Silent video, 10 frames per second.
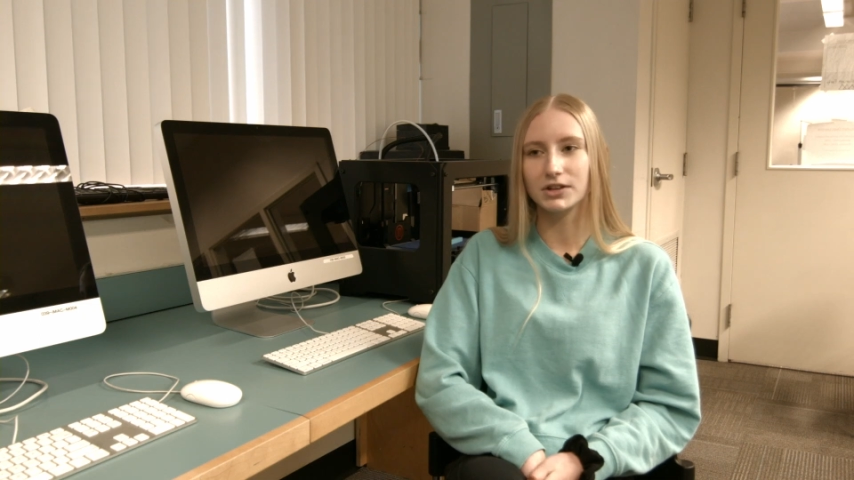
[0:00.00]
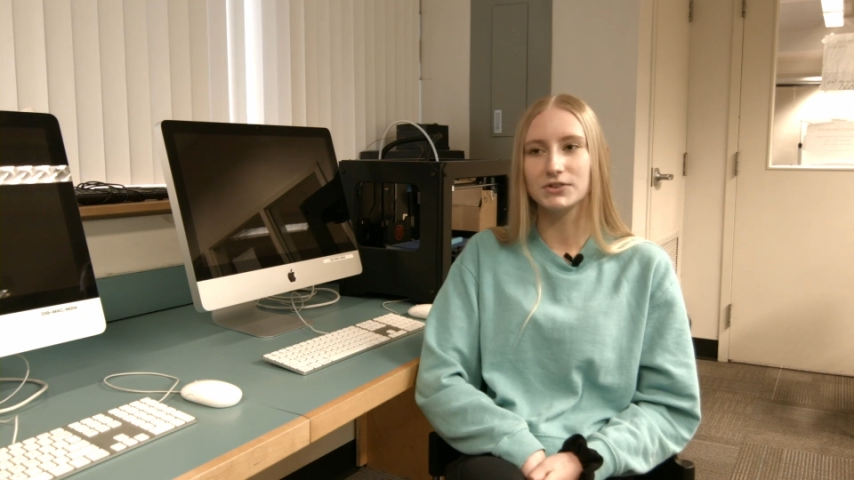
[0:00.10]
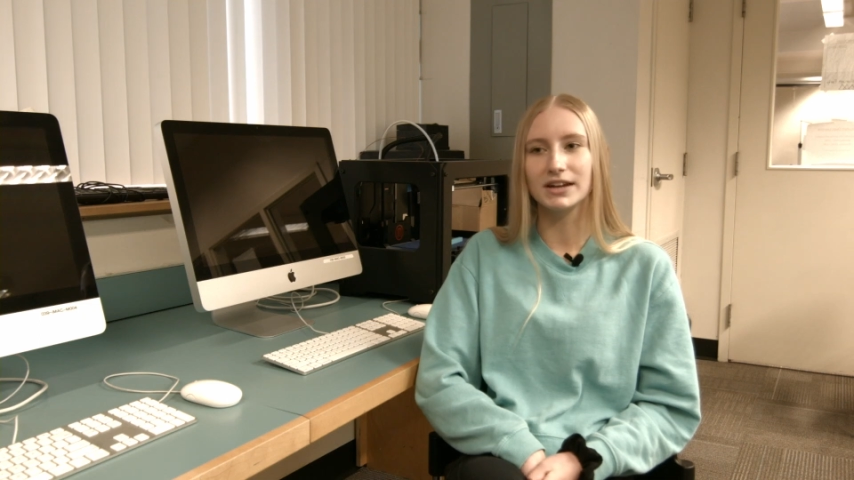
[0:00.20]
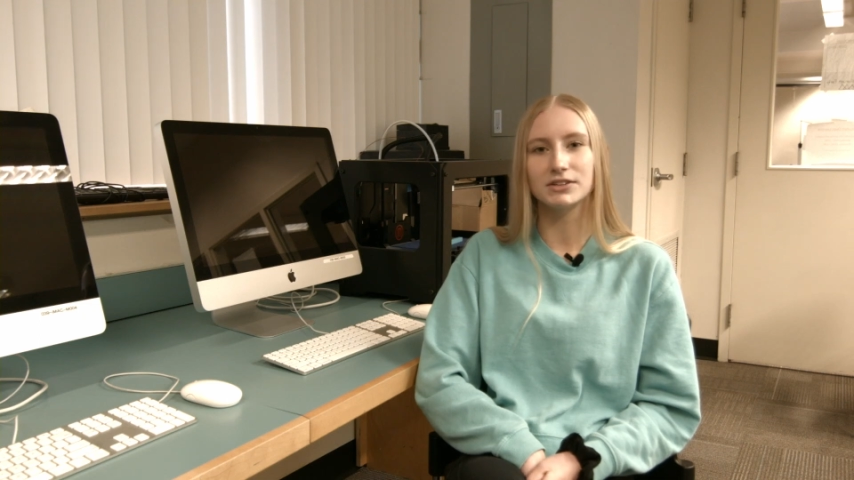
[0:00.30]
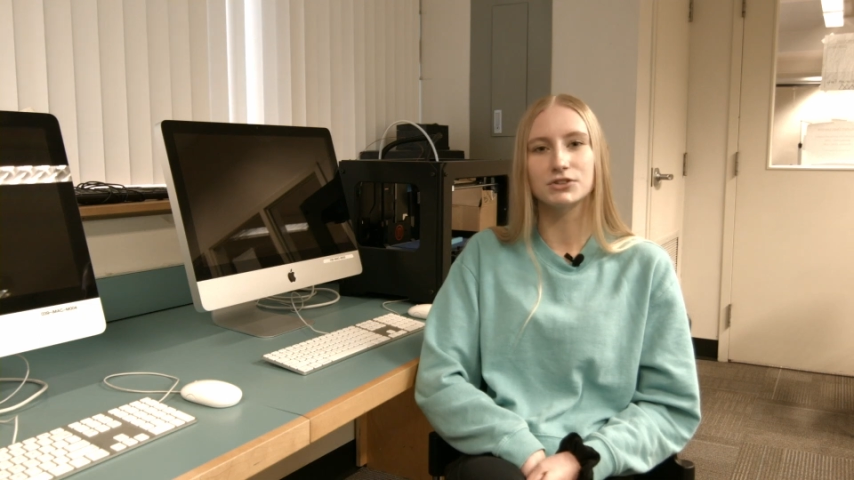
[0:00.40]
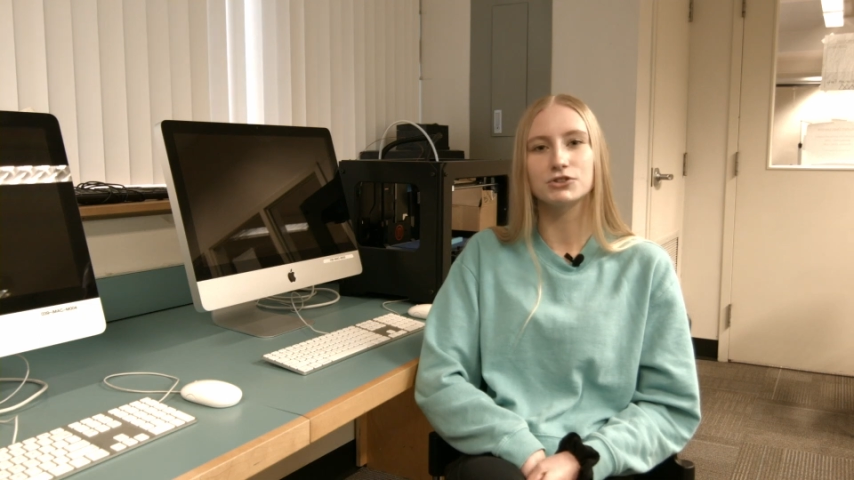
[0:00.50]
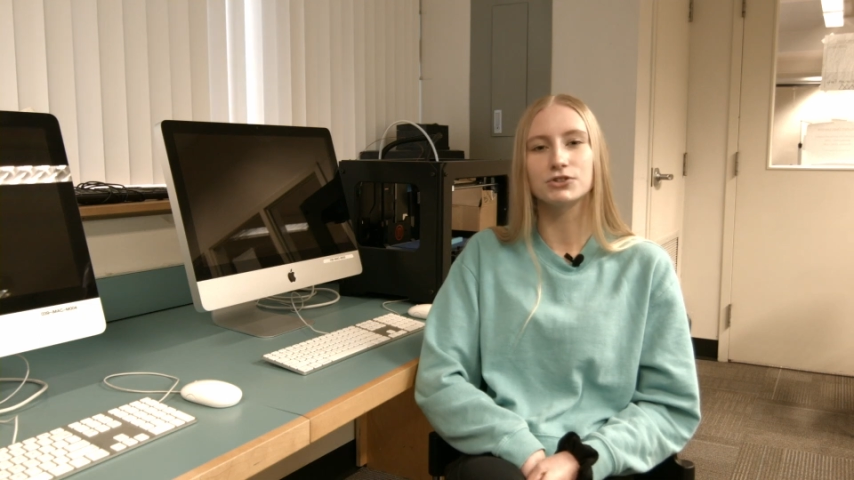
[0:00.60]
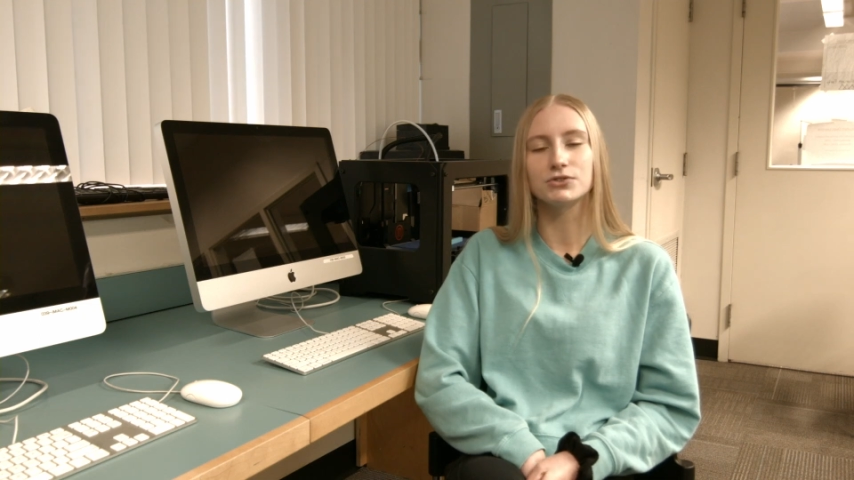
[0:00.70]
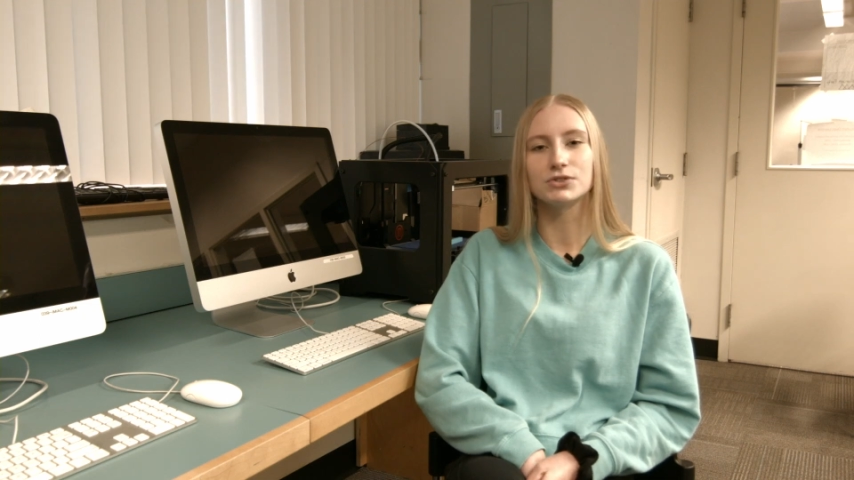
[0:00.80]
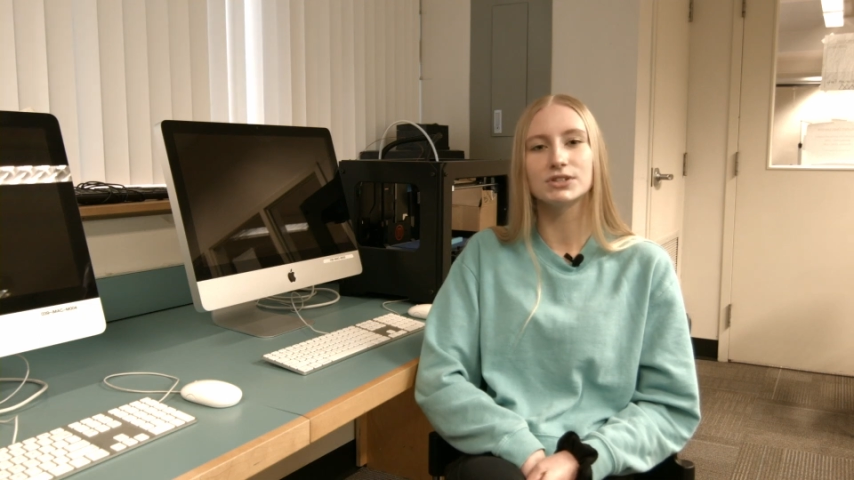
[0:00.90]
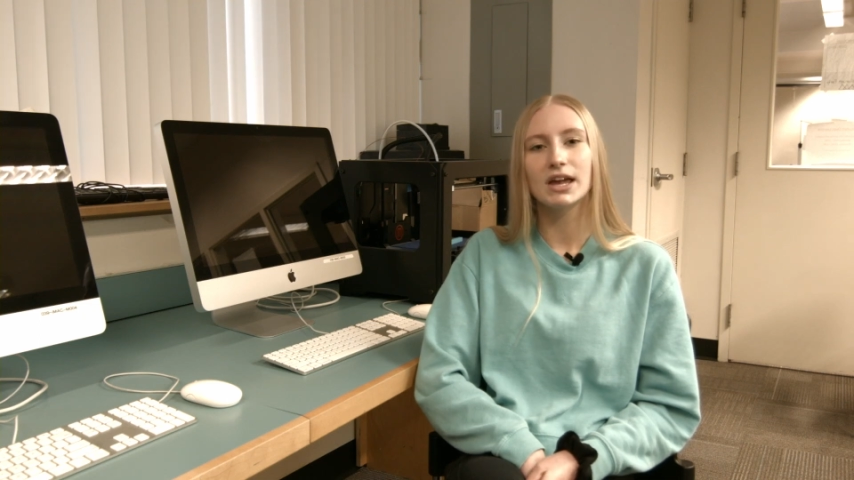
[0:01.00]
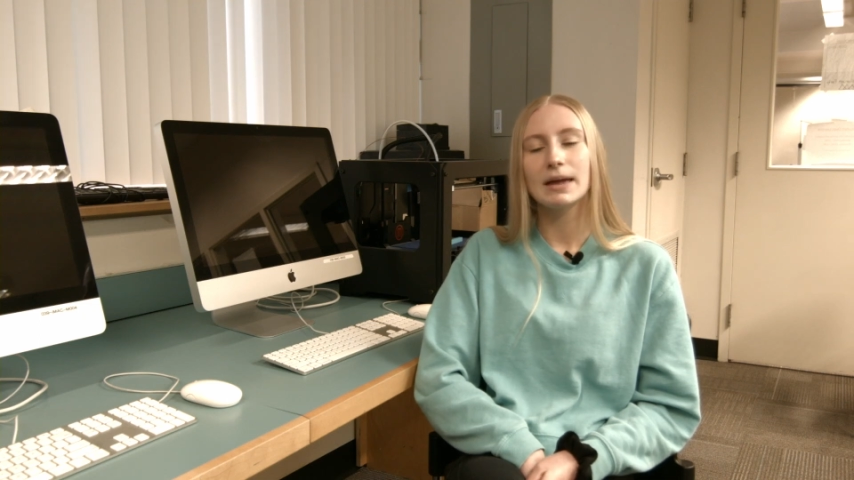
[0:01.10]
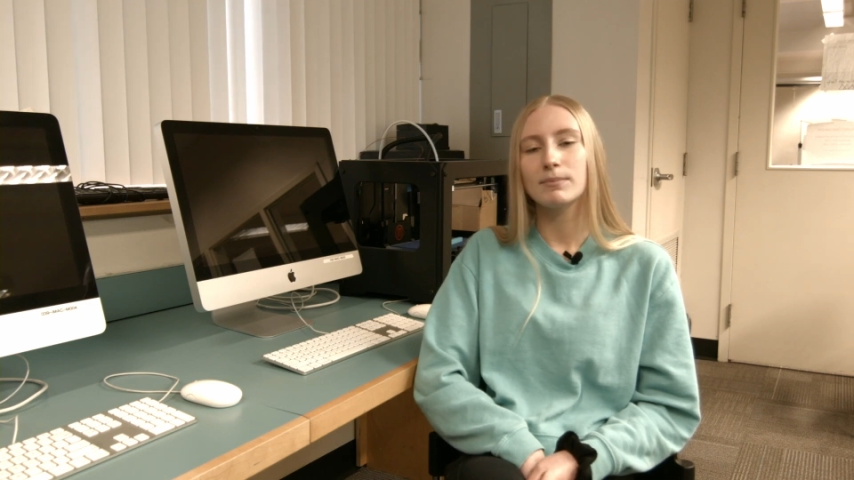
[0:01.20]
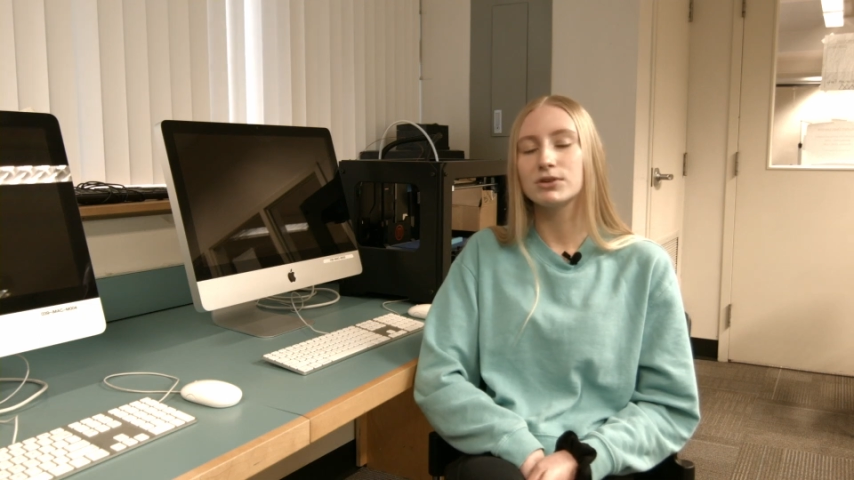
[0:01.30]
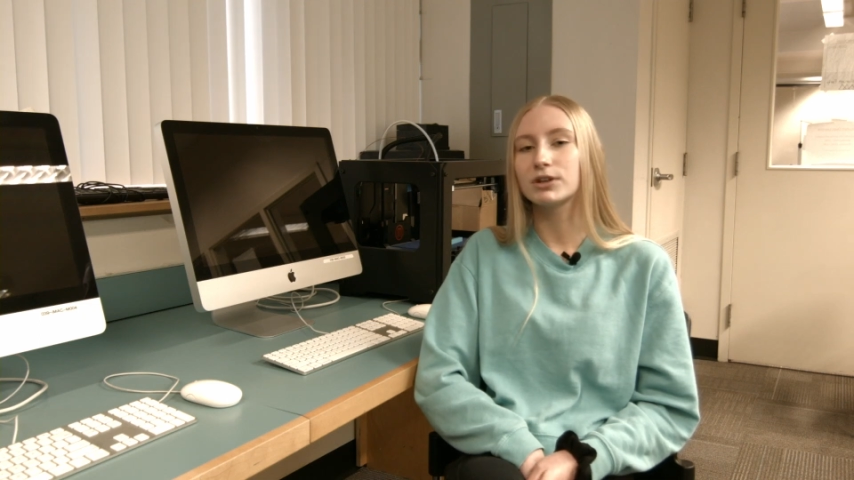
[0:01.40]
You get to choose
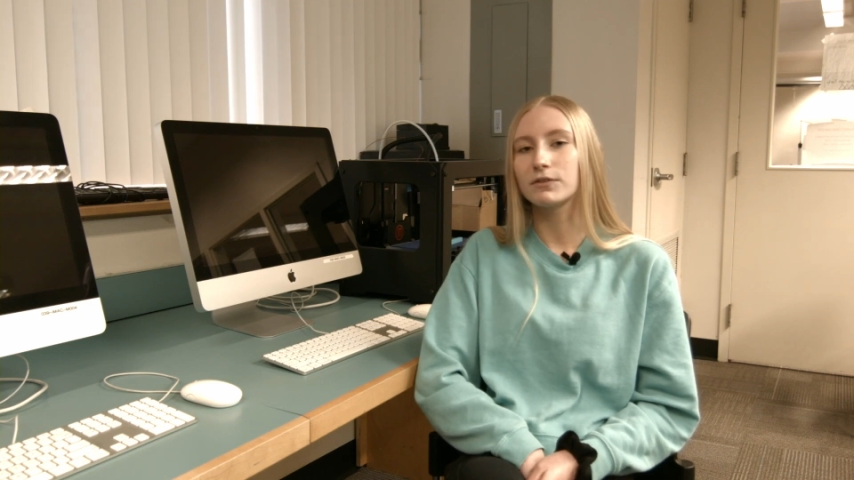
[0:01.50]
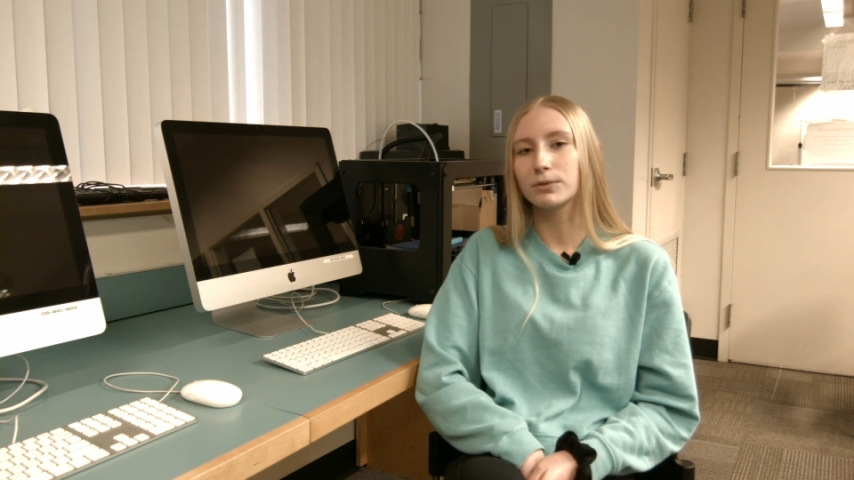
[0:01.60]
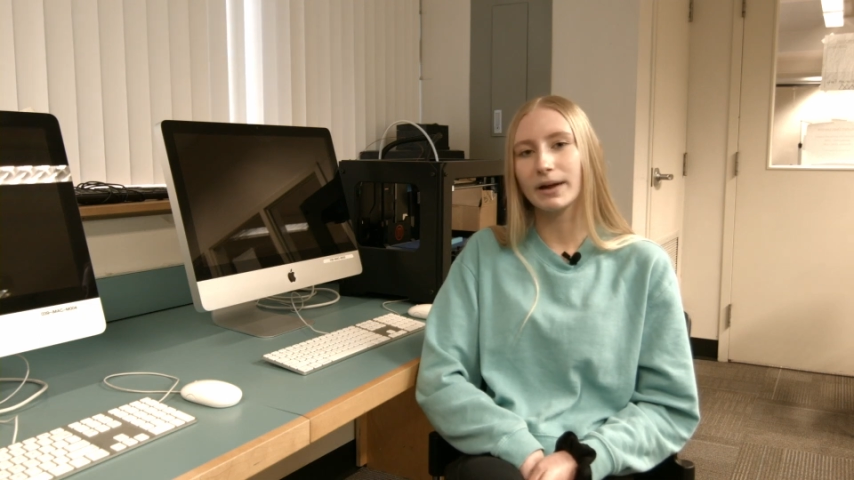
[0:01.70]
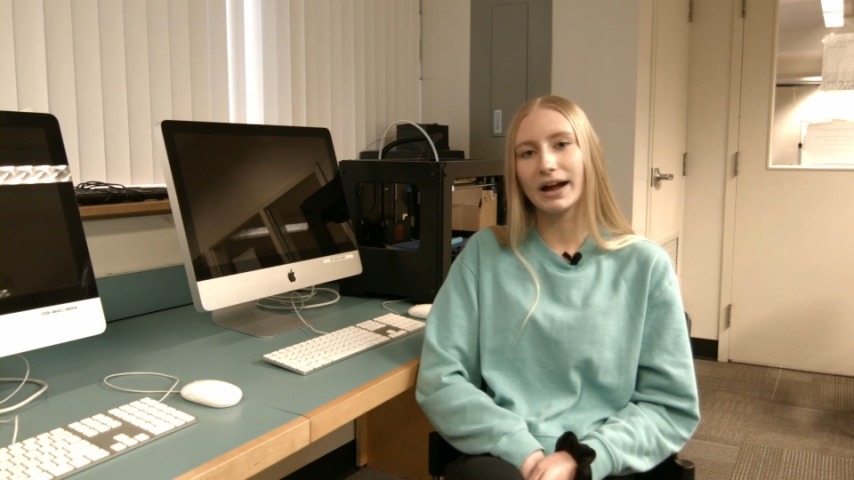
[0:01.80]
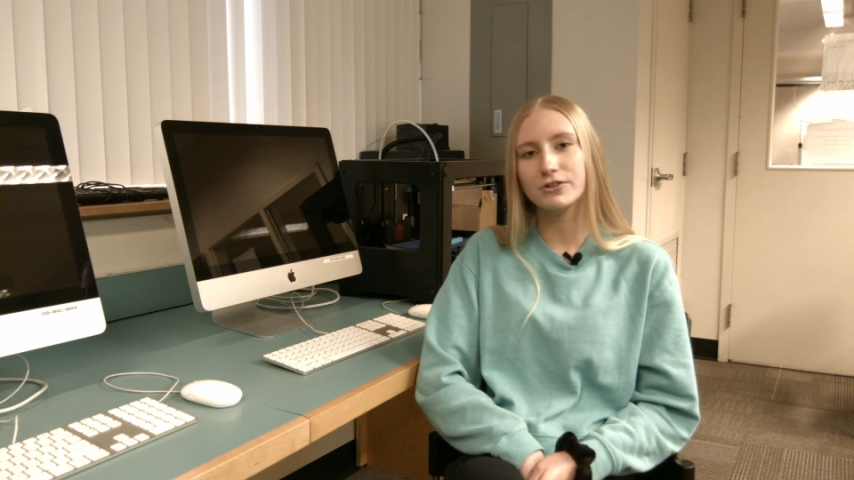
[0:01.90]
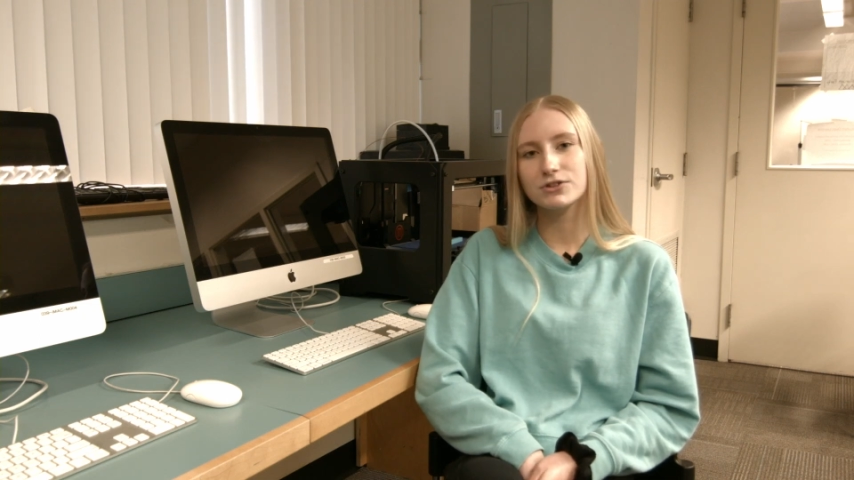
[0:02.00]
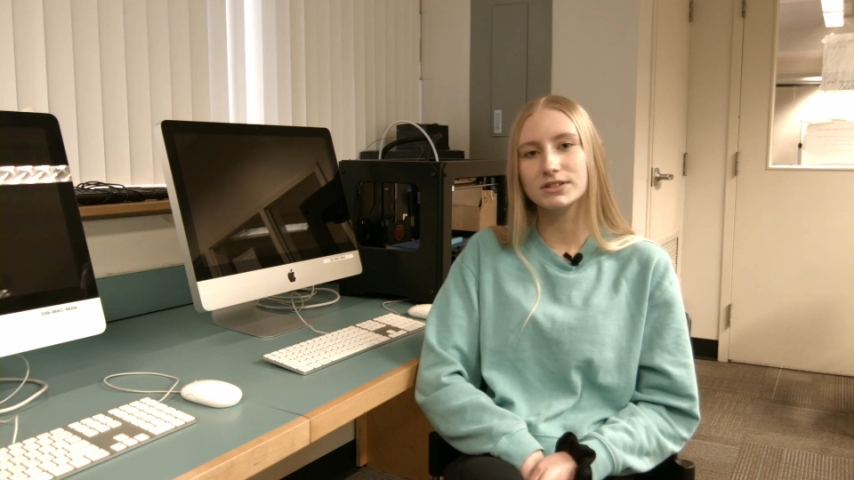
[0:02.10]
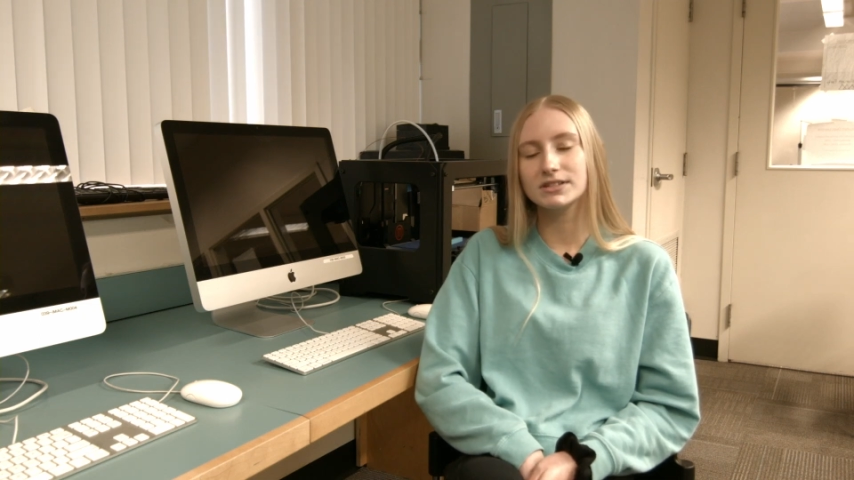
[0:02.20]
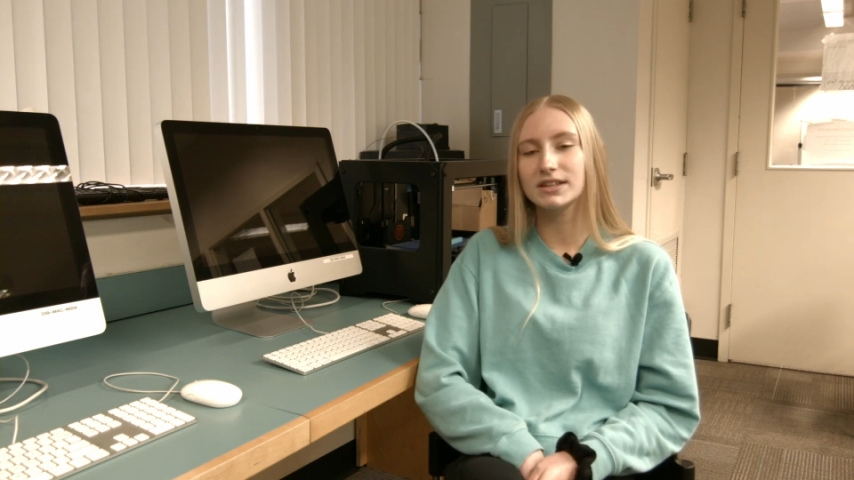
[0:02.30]
based off your passions,